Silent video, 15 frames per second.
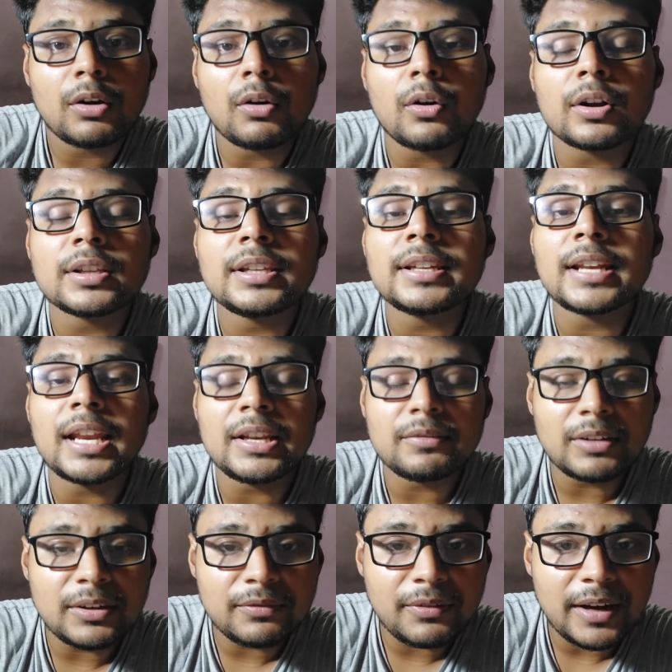or the
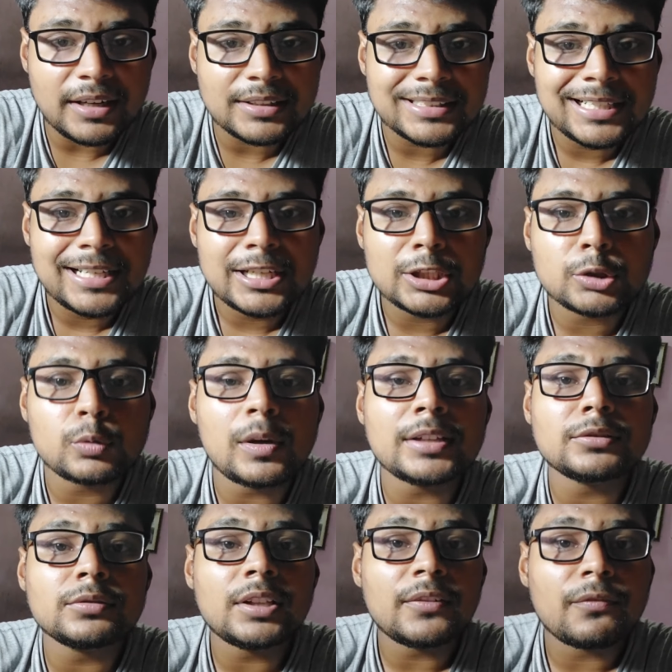relevant fact so
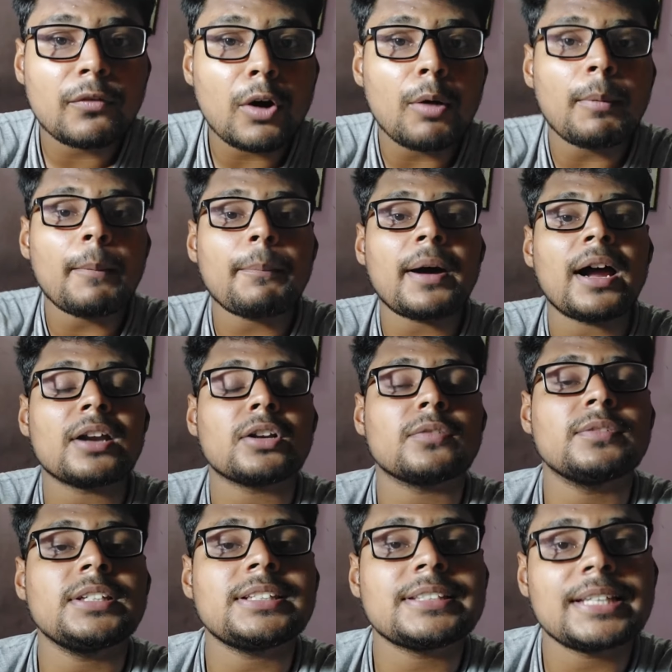as to they form a part
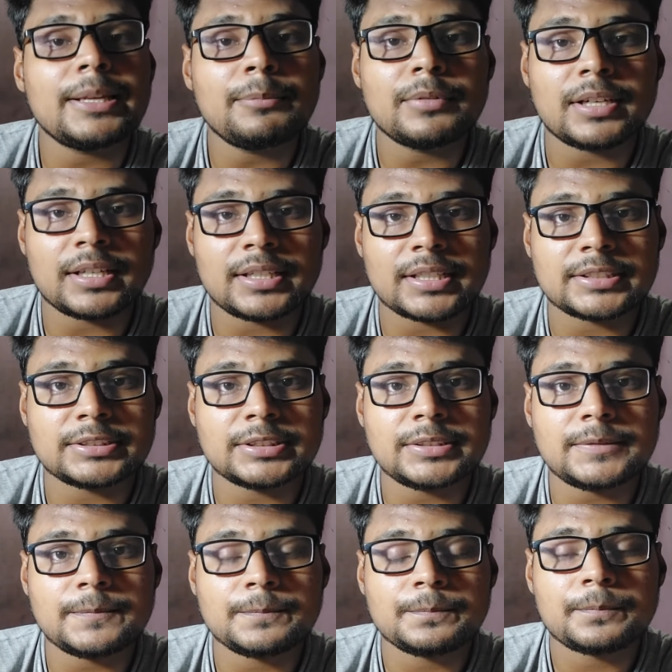of the same transaction.